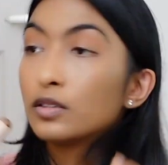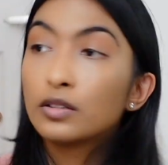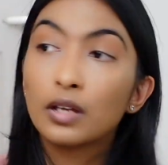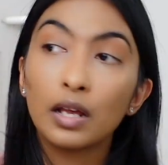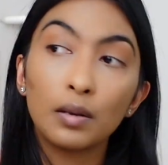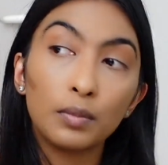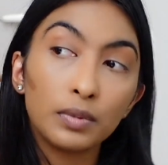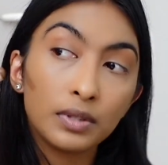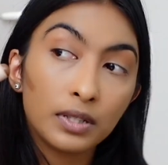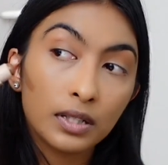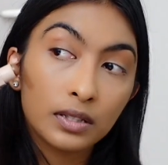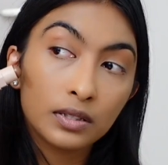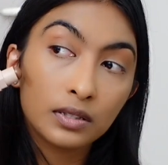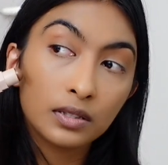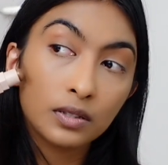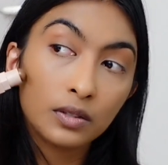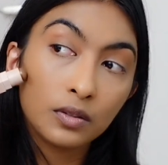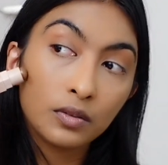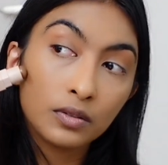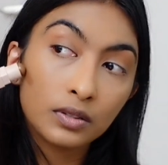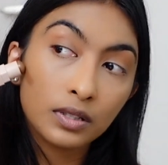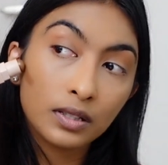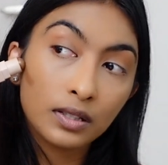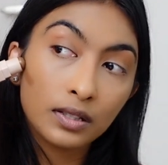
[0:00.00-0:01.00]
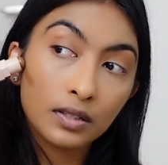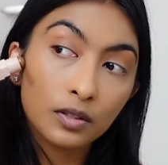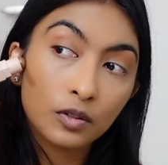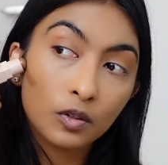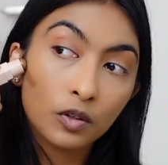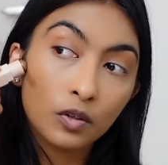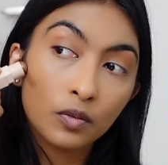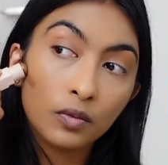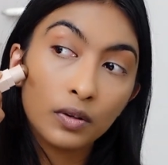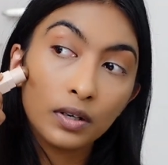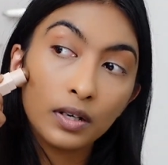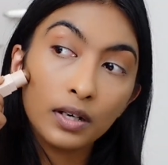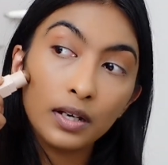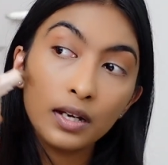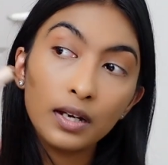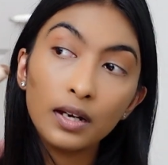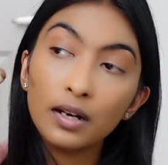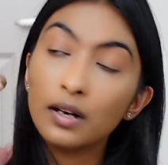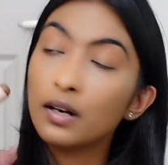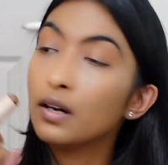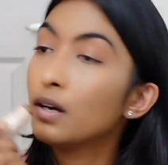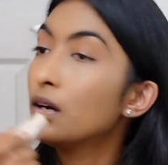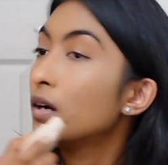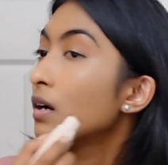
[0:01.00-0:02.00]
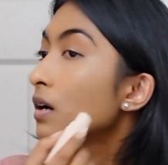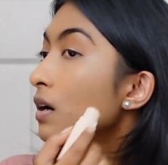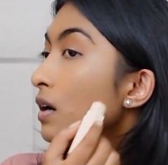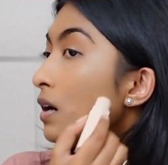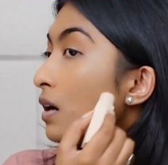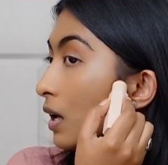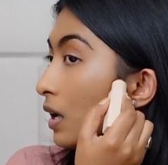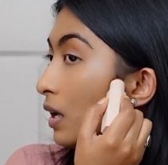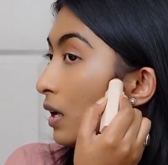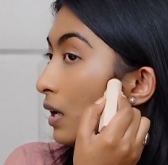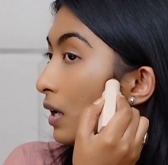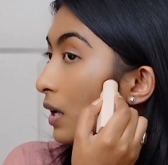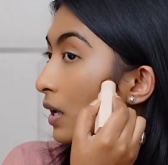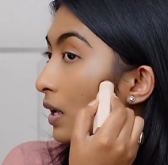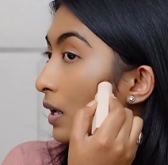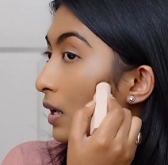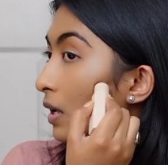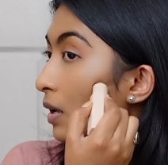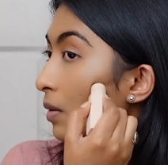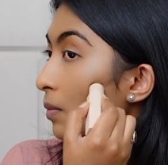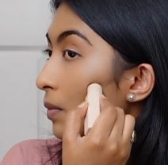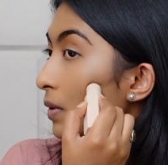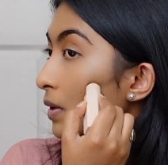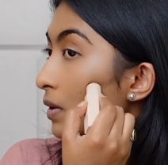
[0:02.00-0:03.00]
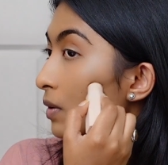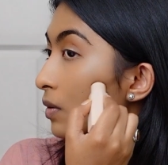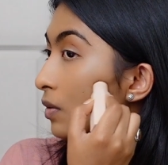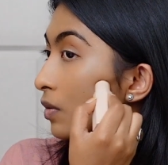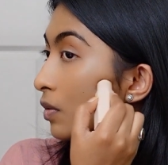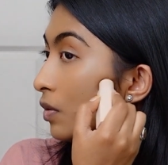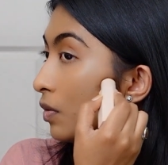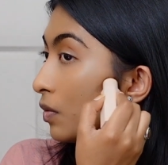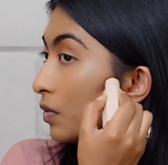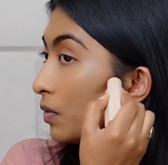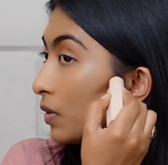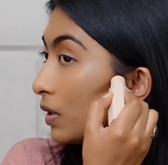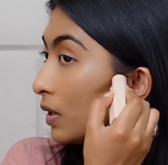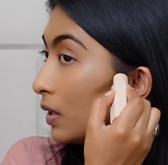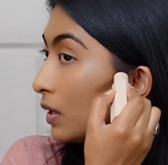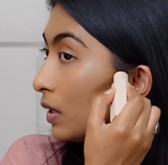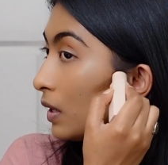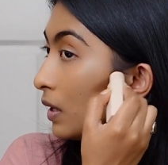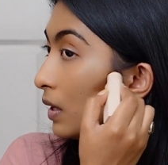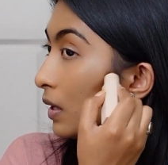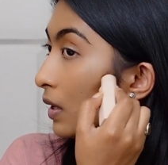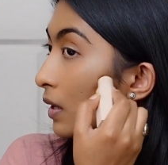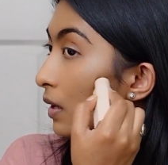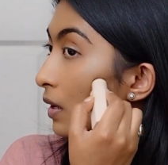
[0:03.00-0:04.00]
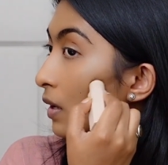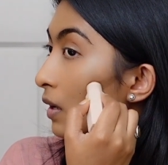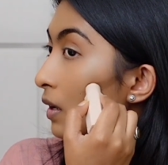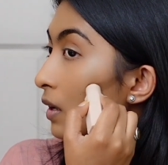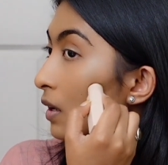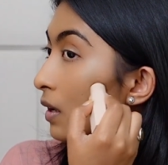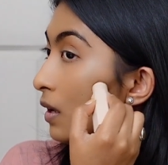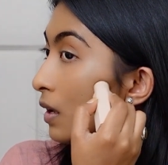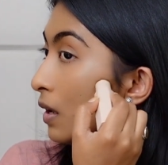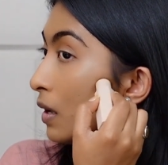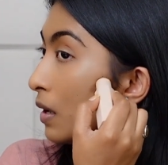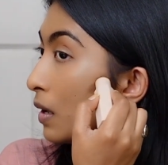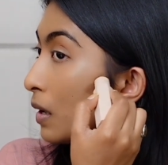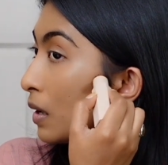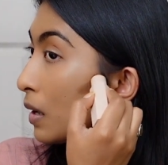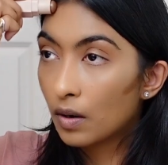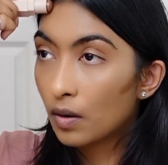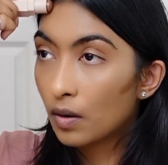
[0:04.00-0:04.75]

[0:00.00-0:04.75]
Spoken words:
So I'll be just using it over here, a little bit over here,